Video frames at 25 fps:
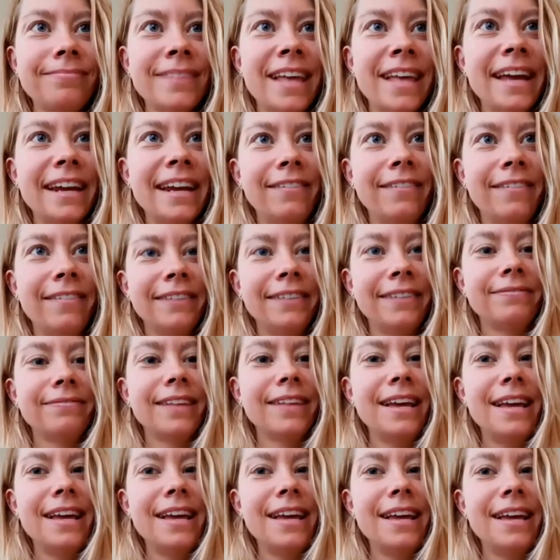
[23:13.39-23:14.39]
Anyway,
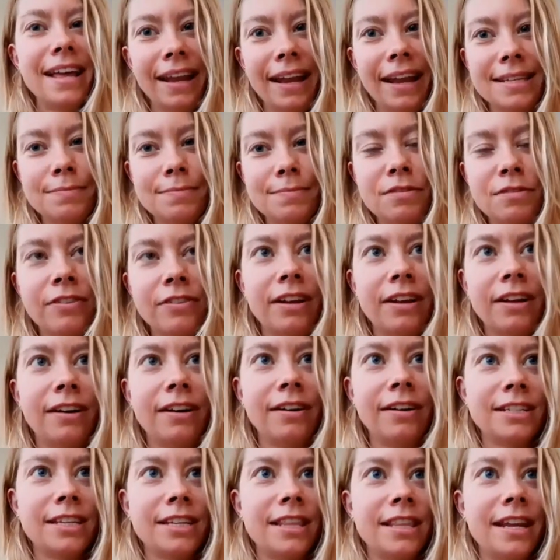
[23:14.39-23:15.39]
let's move
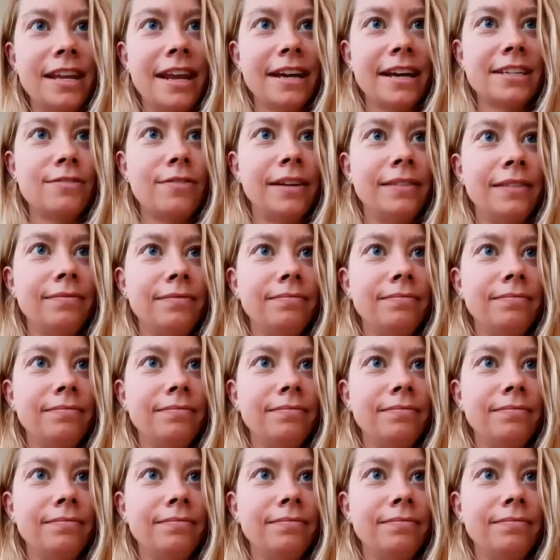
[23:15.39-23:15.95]
along to the next one.